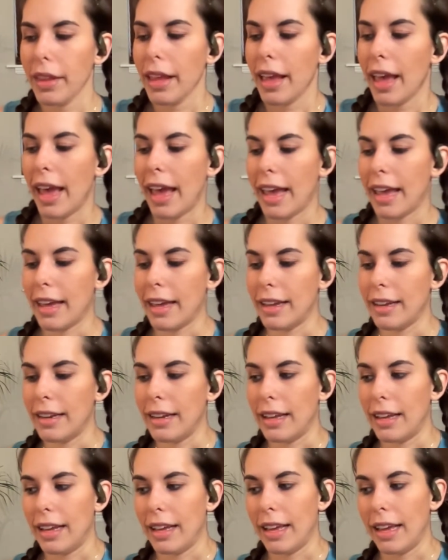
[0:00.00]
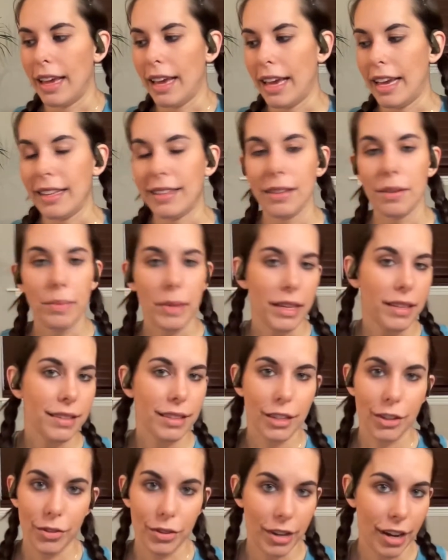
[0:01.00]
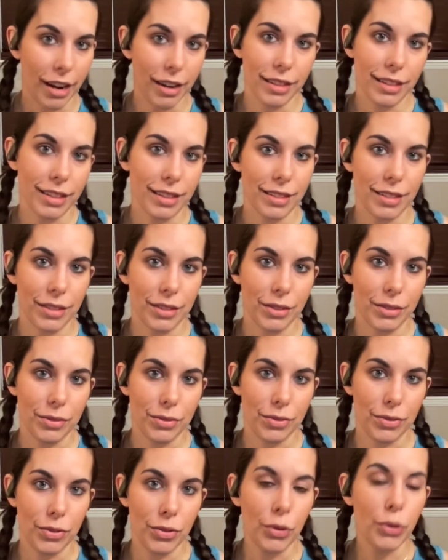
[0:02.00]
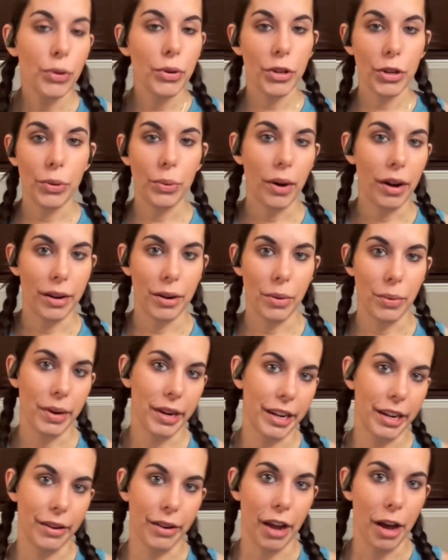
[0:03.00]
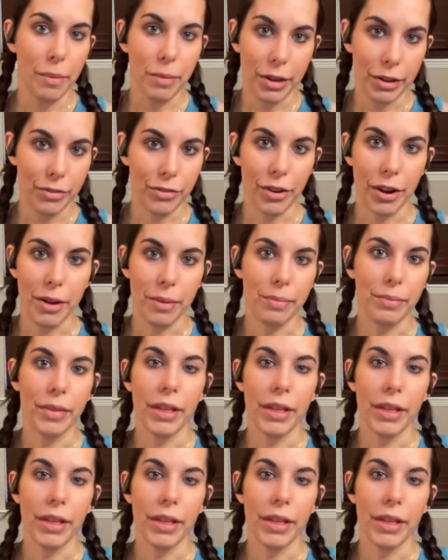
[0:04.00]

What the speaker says: And it's amazing, regardless of who you are or where you're coming from.